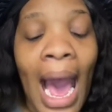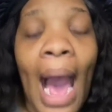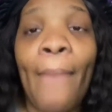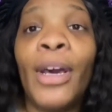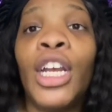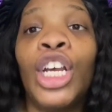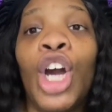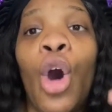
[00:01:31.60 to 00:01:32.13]

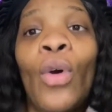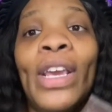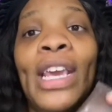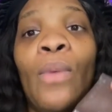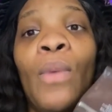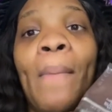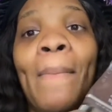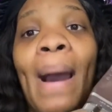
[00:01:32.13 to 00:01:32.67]
I'm gonna go
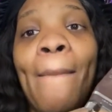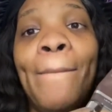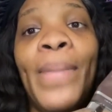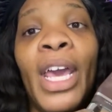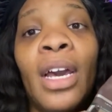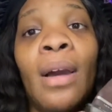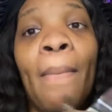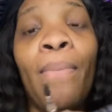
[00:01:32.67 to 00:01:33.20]
in with my
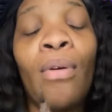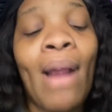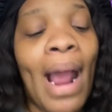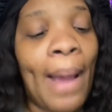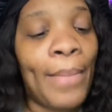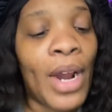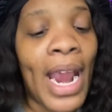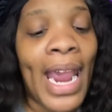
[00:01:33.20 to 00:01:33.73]
Becca
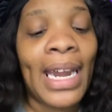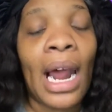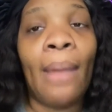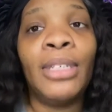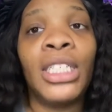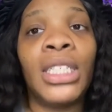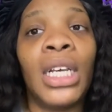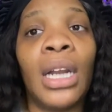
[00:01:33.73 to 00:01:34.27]
primer and
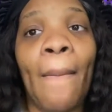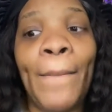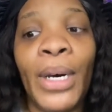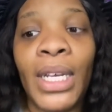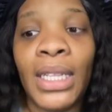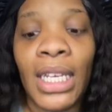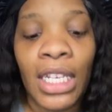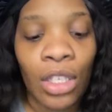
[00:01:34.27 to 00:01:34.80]
I'm just gonna
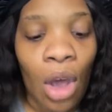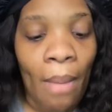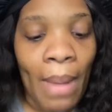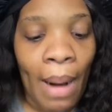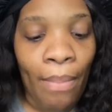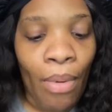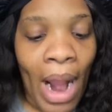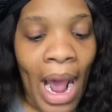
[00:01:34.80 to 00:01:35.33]
put these on
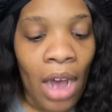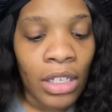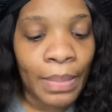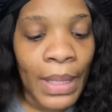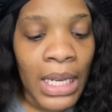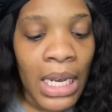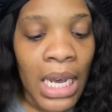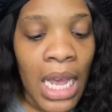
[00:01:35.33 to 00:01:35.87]
my brows
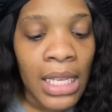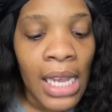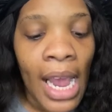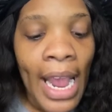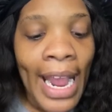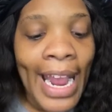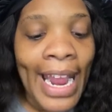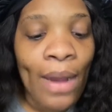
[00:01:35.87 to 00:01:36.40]
because
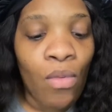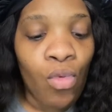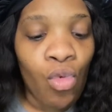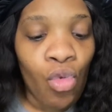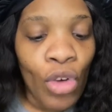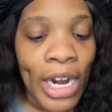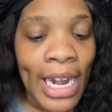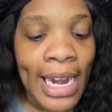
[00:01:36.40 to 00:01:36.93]
it
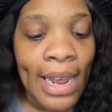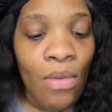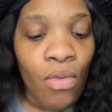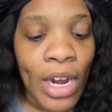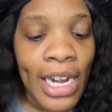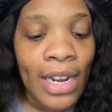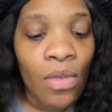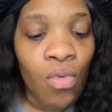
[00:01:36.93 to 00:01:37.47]
really,
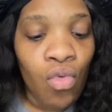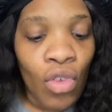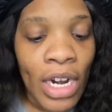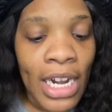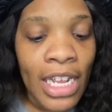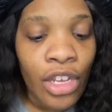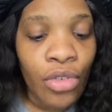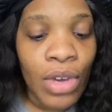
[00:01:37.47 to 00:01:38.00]

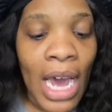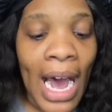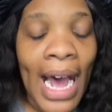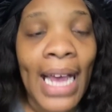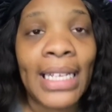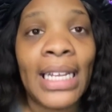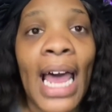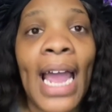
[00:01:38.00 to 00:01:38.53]
you
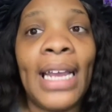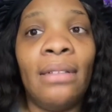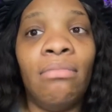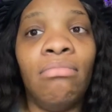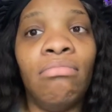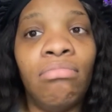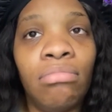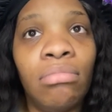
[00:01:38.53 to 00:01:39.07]
guys, like
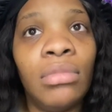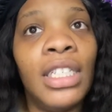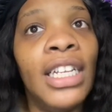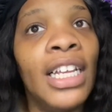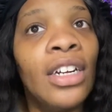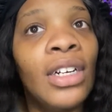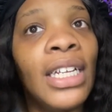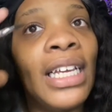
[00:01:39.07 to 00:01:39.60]

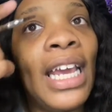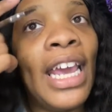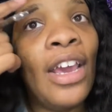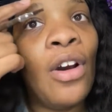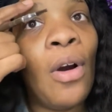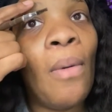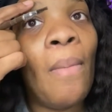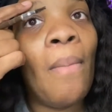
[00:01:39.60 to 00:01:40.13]
literally
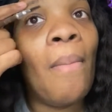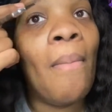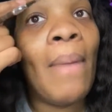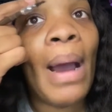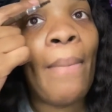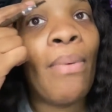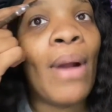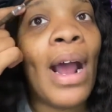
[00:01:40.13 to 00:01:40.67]
help
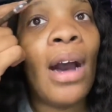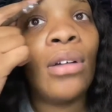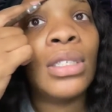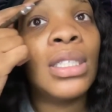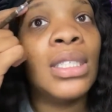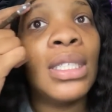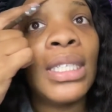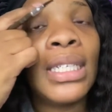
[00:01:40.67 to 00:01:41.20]
my brows
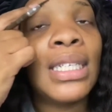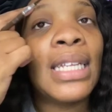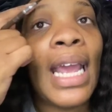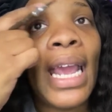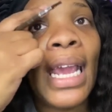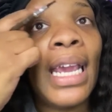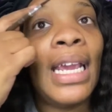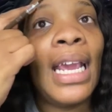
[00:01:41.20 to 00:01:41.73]
to
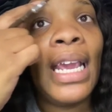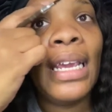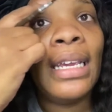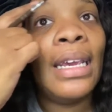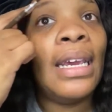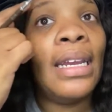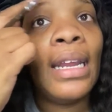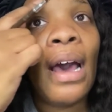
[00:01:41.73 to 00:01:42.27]
stay
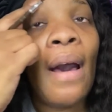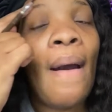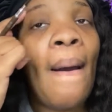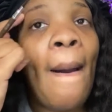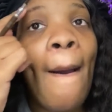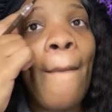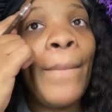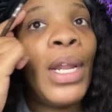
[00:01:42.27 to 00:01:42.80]
in
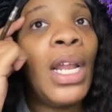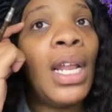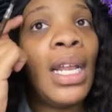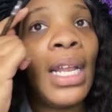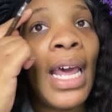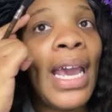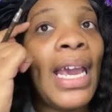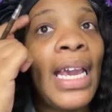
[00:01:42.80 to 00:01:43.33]

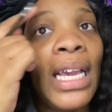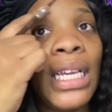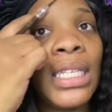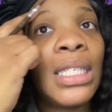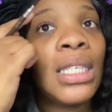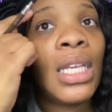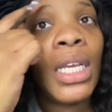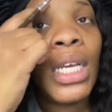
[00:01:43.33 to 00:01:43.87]
place